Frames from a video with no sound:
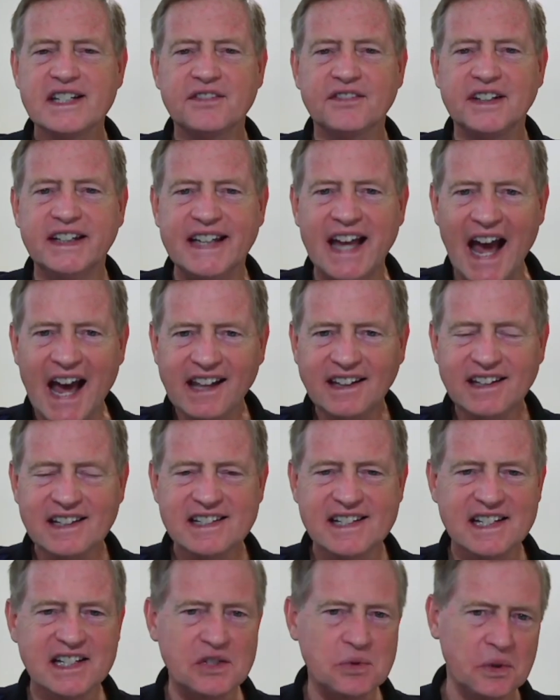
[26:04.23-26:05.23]
of
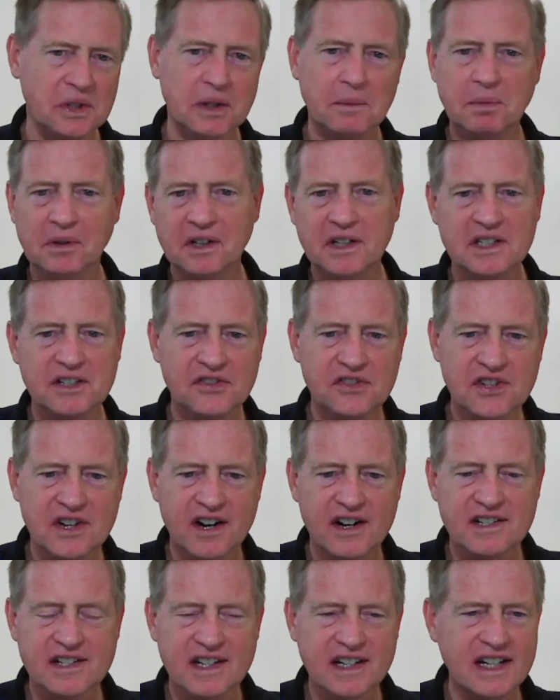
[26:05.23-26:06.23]
galaxies with the billions of
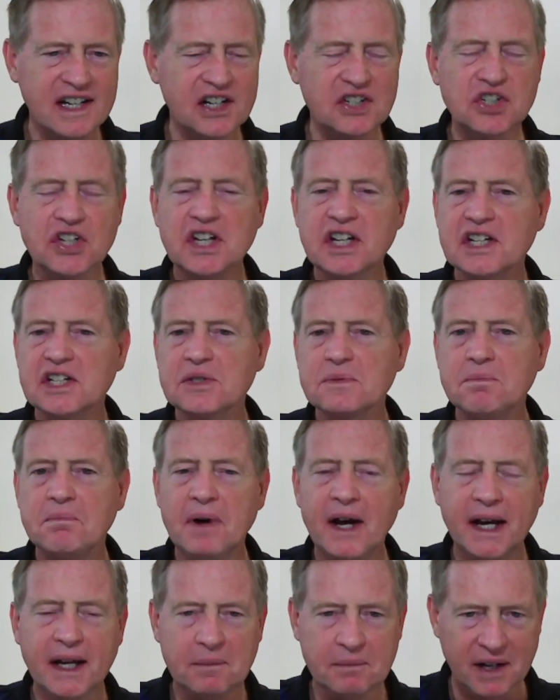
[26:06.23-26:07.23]
stars in each. It is
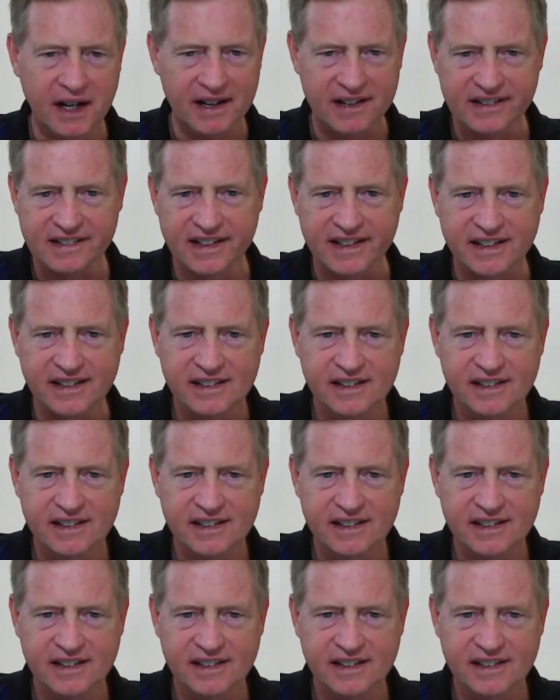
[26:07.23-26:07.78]
mind boggling.